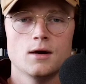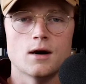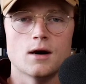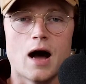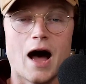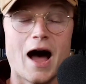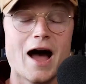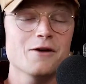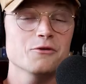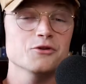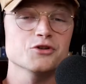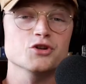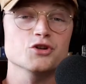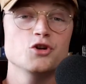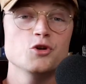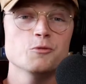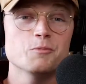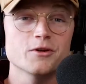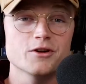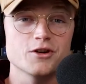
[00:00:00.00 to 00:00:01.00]
Iowa's
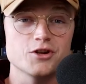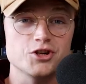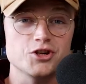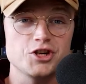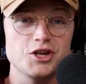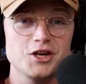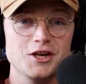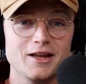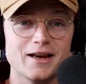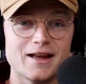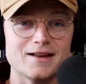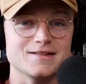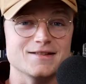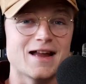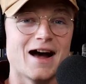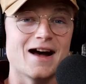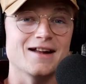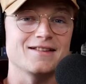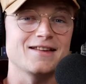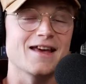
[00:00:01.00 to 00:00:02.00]
Cooper DeJean has
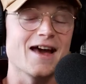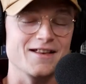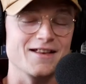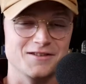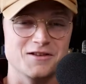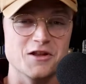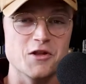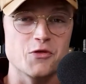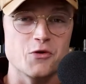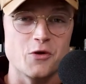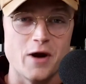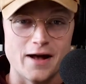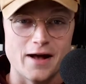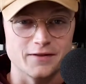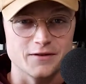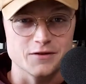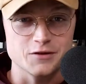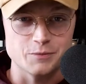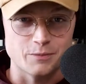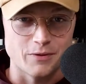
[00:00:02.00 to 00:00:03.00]
not tested throughout
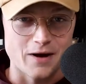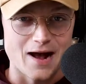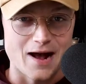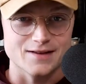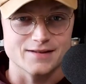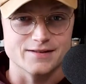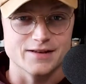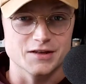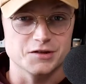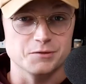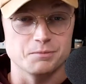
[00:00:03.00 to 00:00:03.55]
this process,